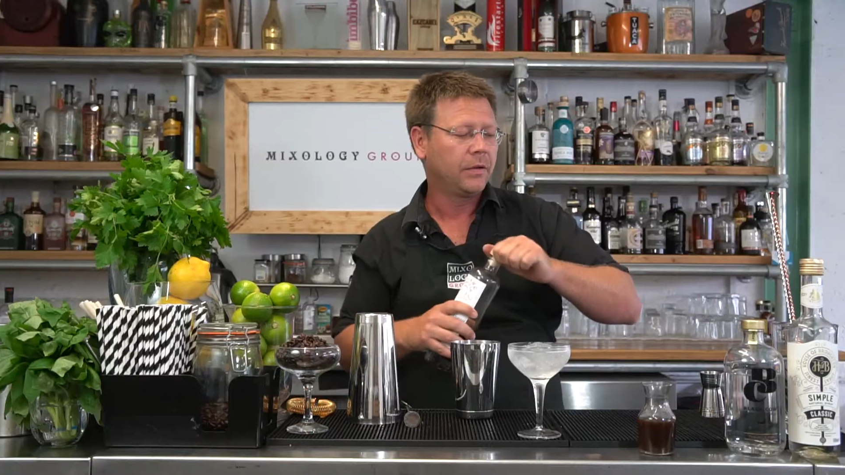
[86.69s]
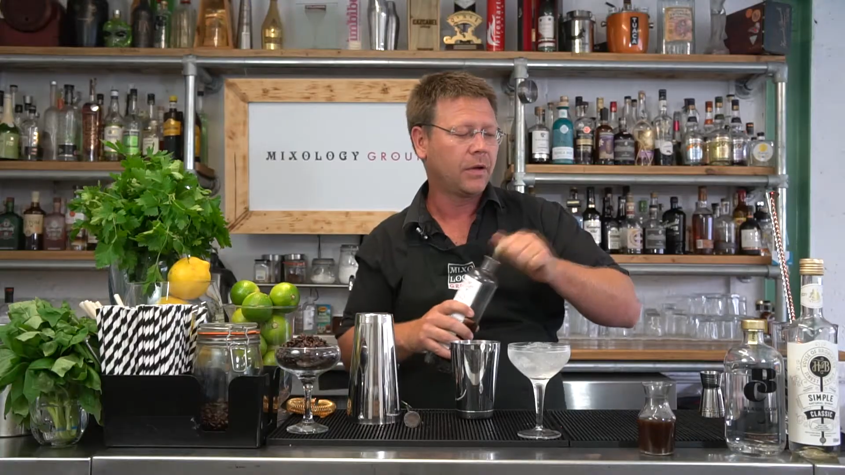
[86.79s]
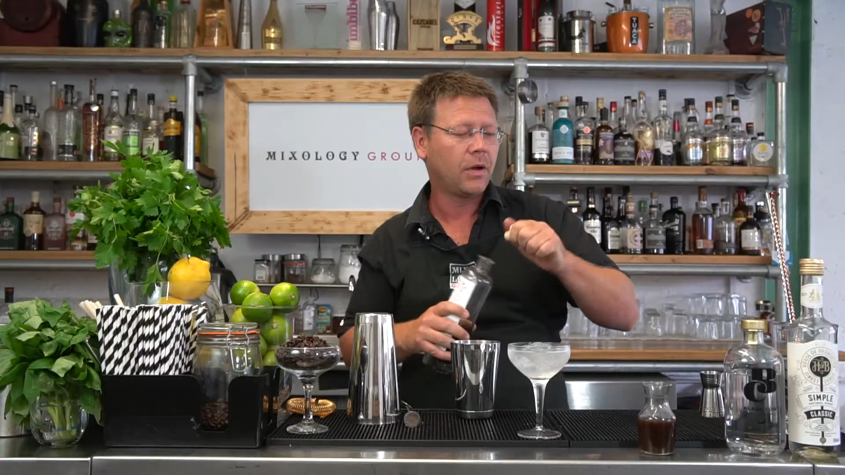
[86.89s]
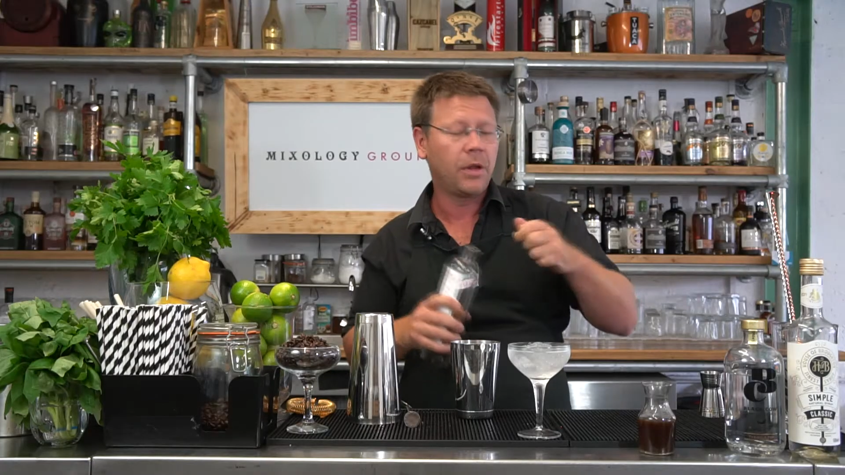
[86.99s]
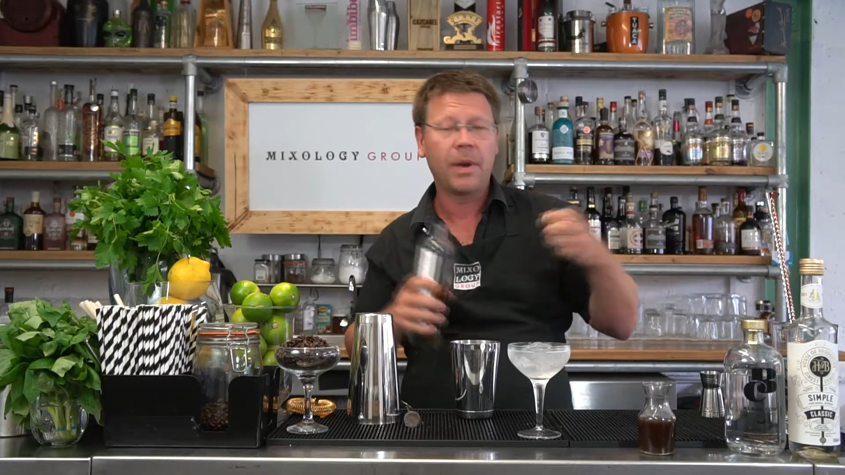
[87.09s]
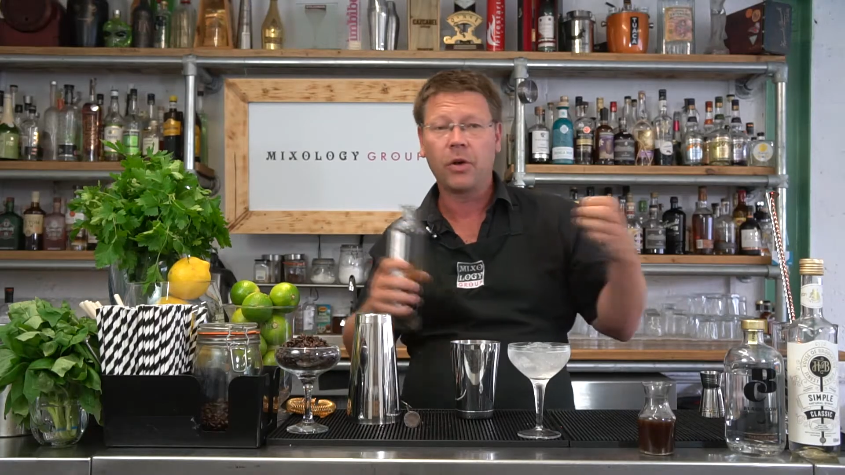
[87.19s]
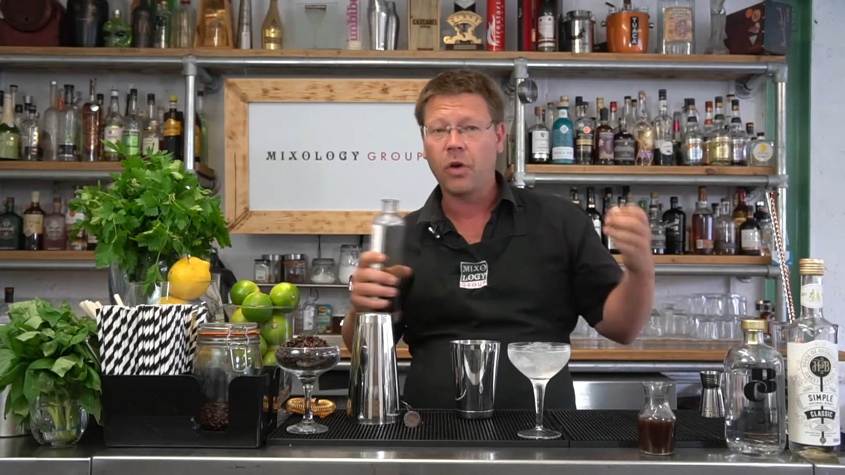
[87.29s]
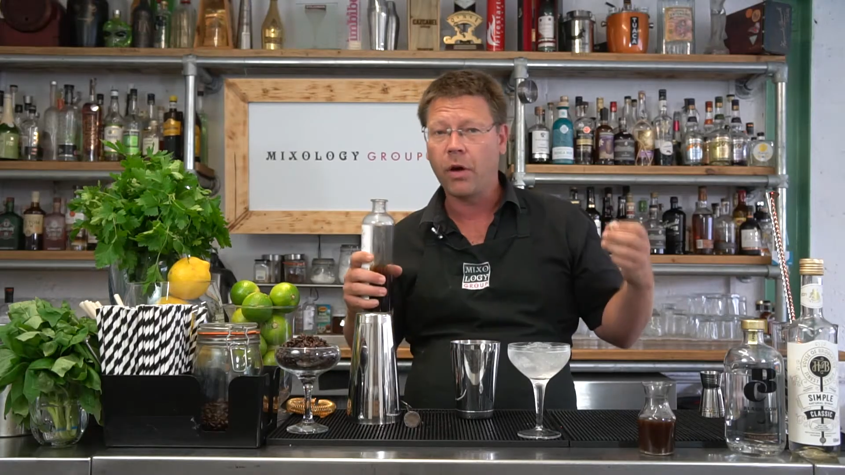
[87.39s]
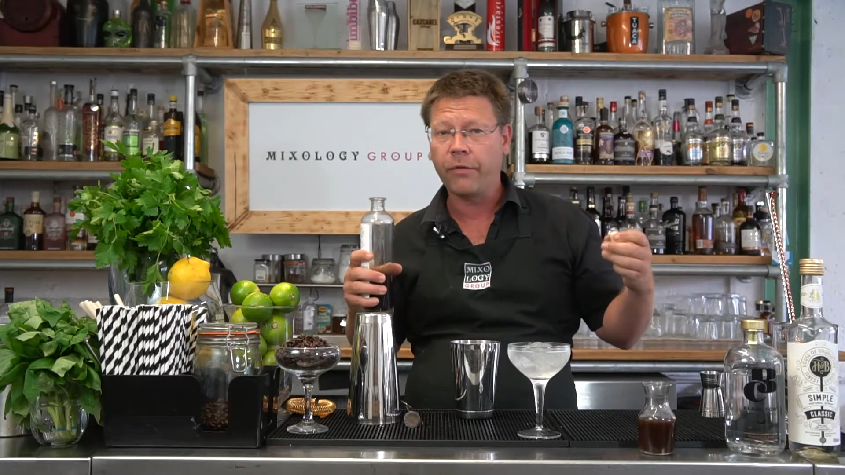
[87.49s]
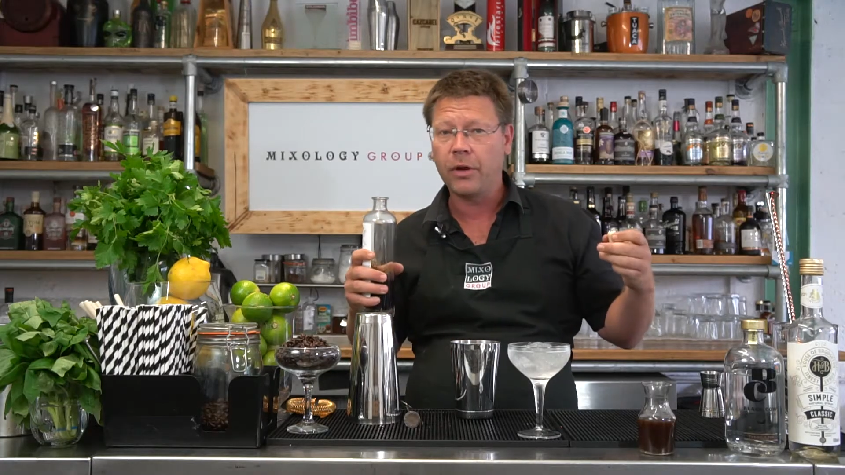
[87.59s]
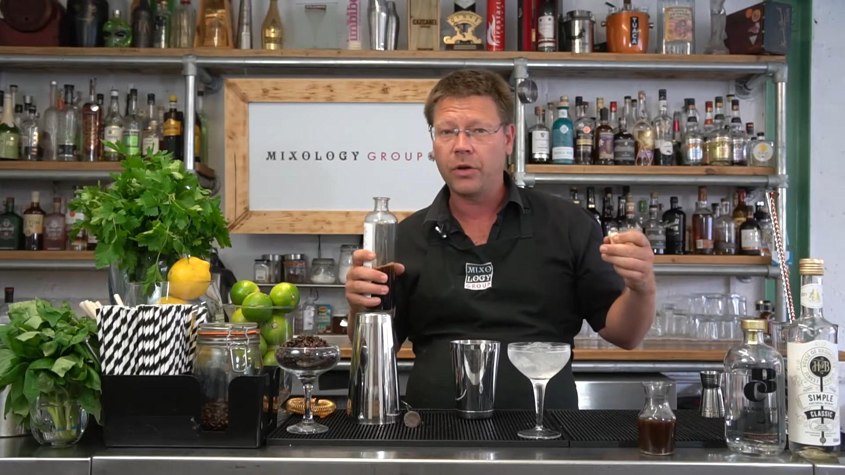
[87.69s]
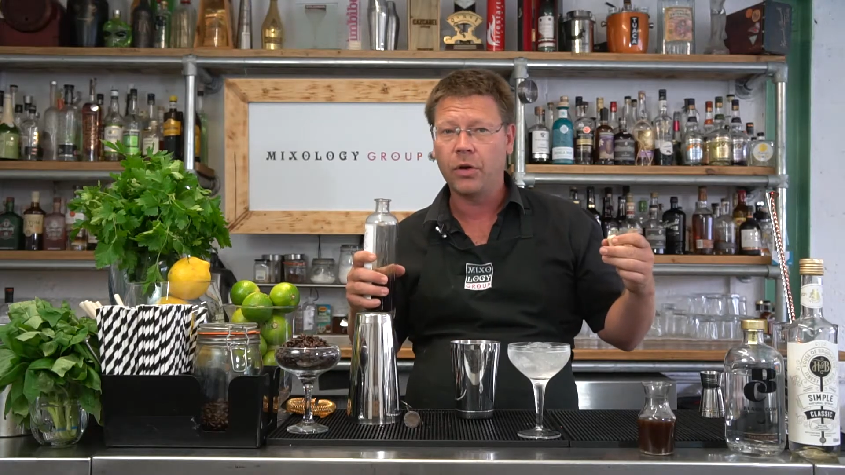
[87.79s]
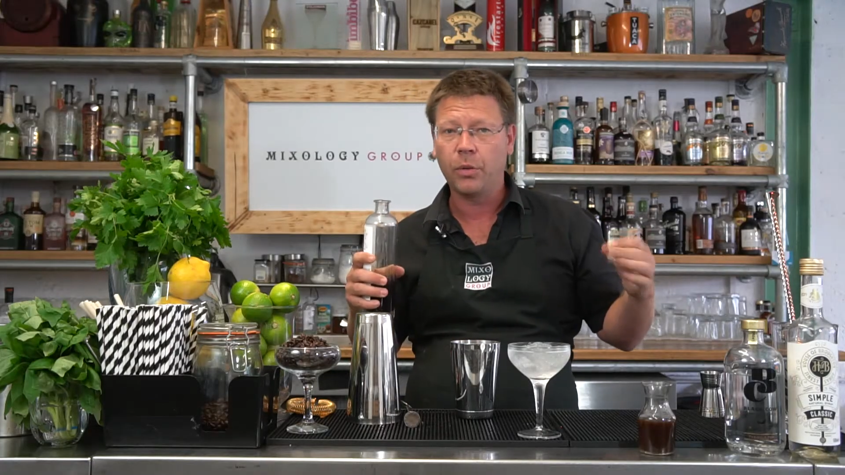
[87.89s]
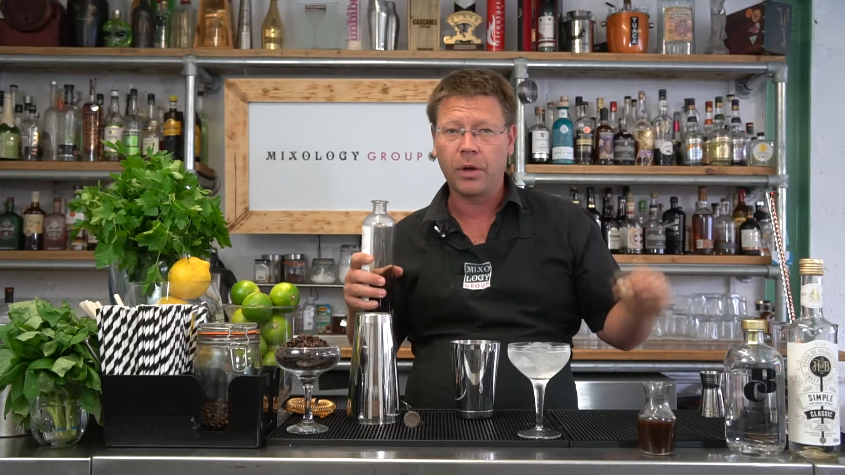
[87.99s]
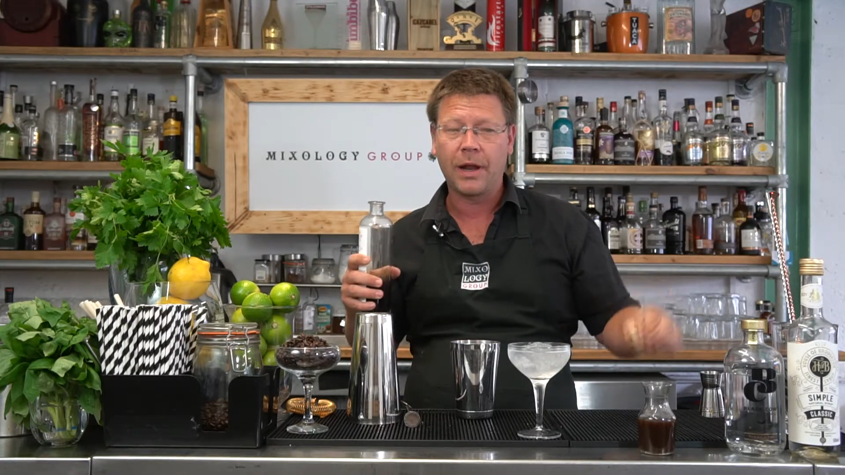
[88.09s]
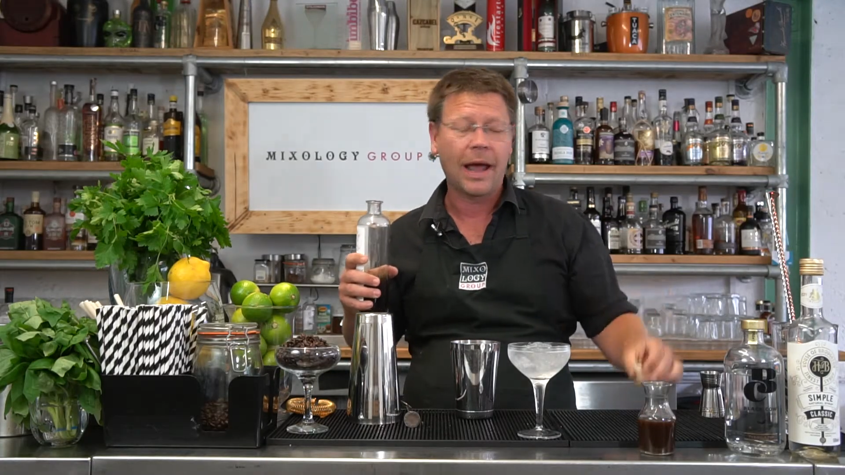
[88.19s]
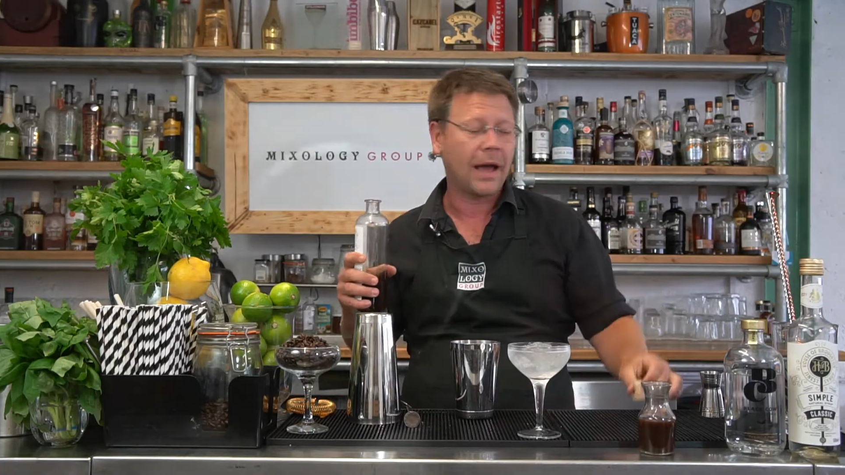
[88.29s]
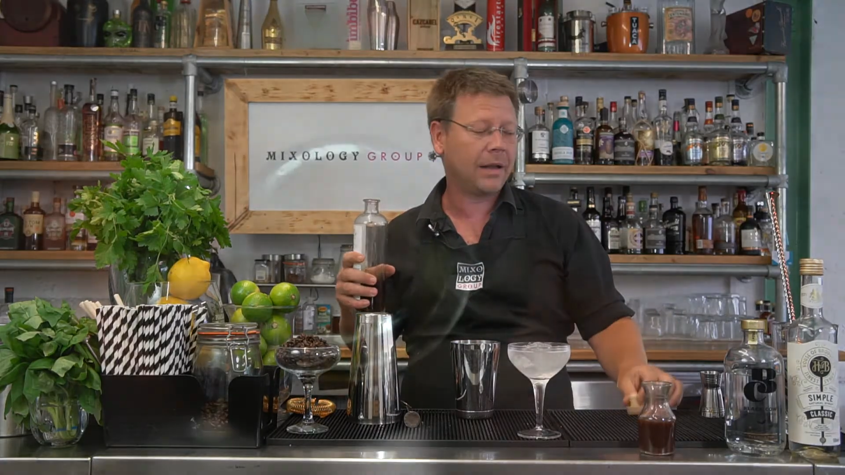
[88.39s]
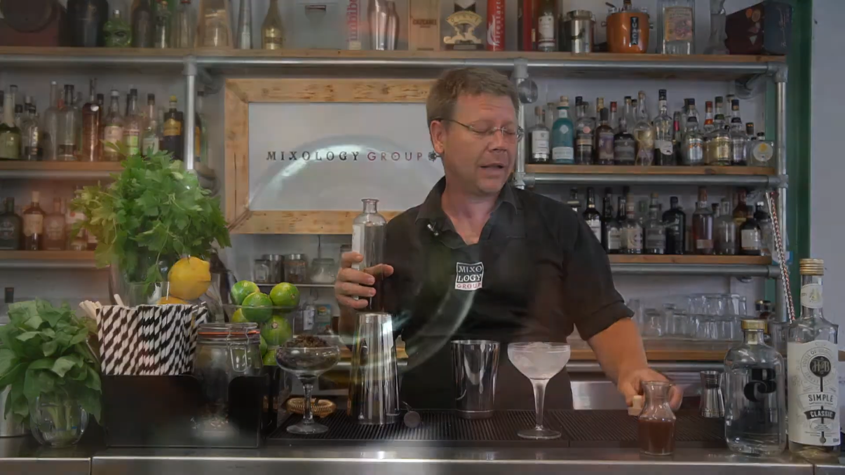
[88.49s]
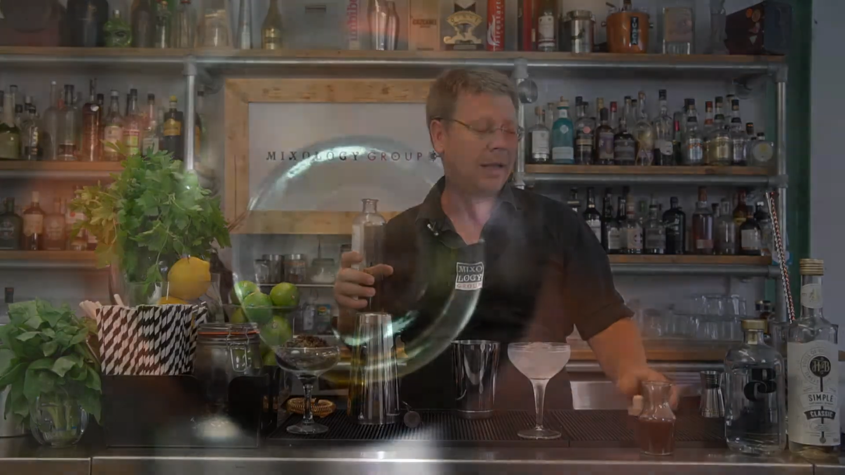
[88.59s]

So the amount of coffee liqueur we're gonna add